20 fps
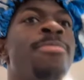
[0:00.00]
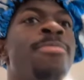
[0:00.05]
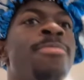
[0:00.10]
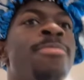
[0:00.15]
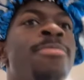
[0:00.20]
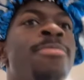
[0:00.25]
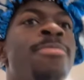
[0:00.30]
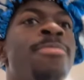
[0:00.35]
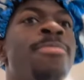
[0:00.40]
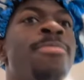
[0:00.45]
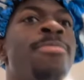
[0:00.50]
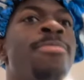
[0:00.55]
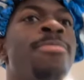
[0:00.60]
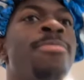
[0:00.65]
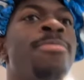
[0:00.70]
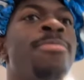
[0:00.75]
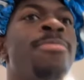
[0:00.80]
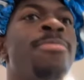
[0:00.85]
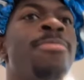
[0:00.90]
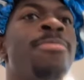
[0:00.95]

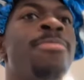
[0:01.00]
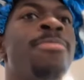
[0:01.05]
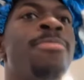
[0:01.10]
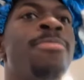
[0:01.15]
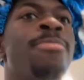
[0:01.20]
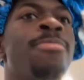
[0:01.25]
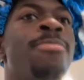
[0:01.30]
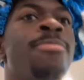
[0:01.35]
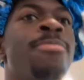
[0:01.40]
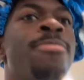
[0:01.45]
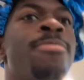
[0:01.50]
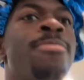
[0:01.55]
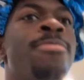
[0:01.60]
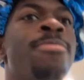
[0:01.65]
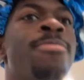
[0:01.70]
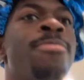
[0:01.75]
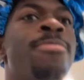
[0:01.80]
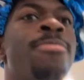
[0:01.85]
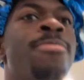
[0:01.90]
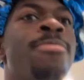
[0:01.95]

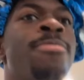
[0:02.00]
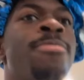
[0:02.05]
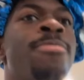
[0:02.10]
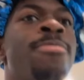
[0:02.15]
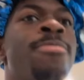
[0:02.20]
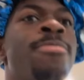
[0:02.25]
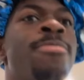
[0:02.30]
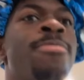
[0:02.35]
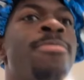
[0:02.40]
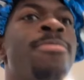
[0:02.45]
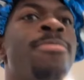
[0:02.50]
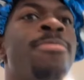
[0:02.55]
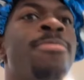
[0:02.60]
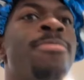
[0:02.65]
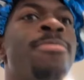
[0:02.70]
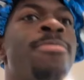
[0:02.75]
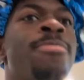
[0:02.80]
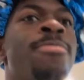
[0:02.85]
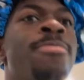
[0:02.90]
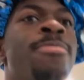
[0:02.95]

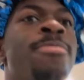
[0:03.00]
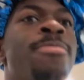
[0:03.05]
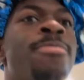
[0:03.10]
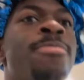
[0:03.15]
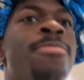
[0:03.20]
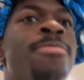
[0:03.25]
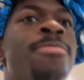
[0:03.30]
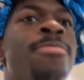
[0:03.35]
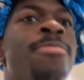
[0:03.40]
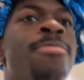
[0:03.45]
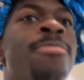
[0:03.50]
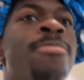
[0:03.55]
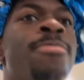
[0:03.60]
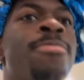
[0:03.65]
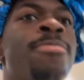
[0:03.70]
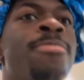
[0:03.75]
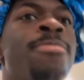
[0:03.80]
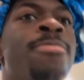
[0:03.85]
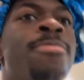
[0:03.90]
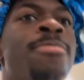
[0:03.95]

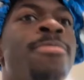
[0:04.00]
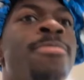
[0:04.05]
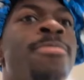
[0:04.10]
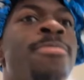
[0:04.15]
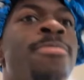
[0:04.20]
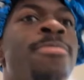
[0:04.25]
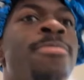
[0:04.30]
(not speaking)